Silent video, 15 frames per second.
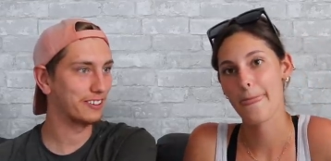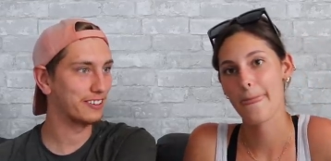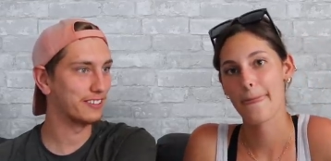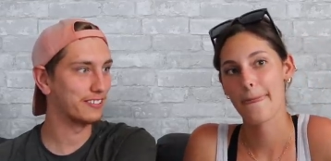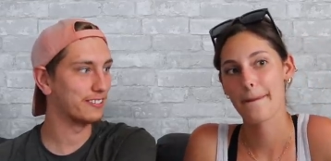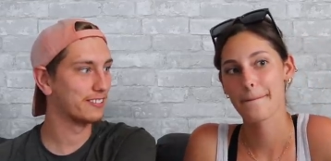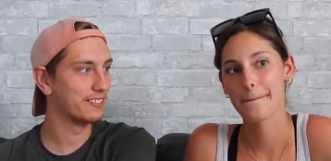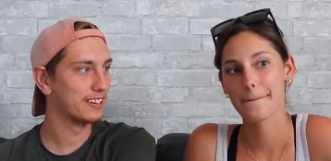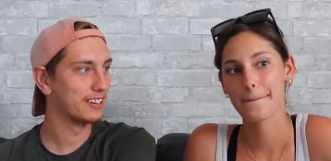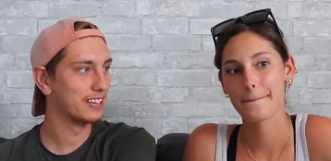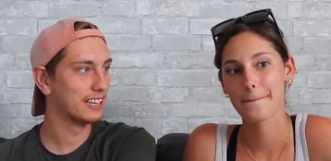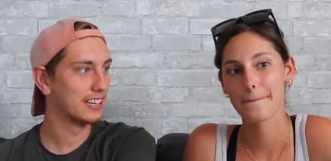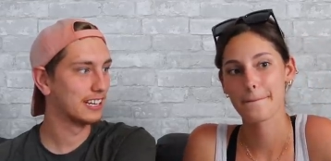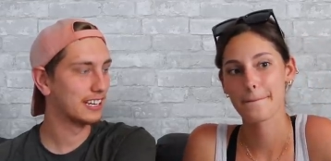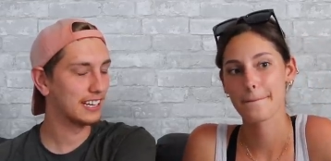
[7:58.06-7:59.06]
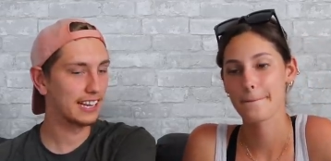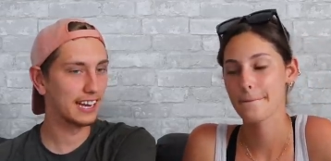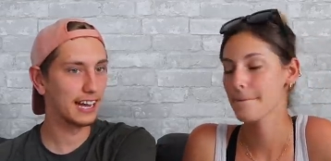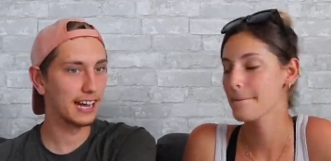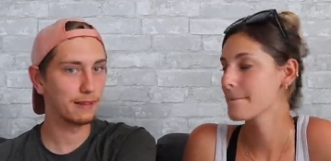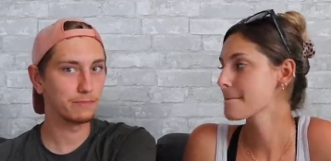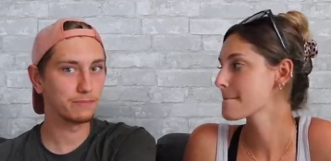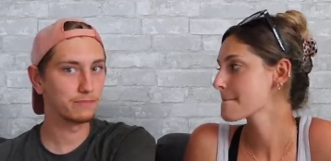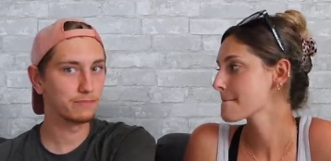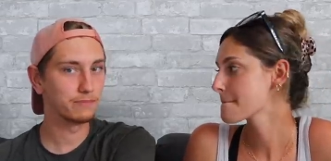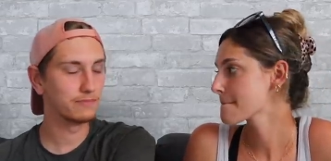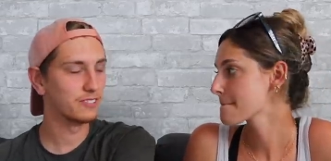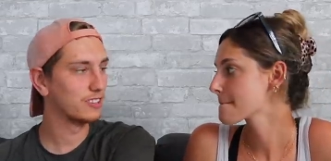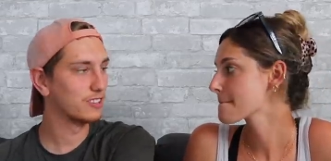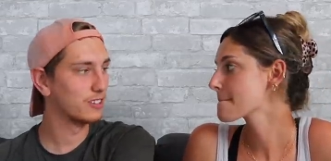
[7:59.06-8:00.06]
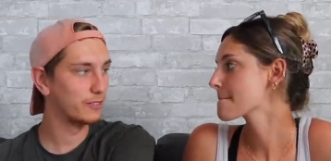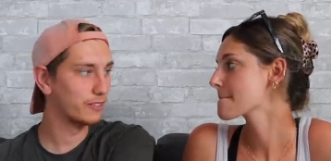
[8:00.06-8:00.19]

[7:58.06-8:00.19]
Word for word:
Speaker 1: to get up, do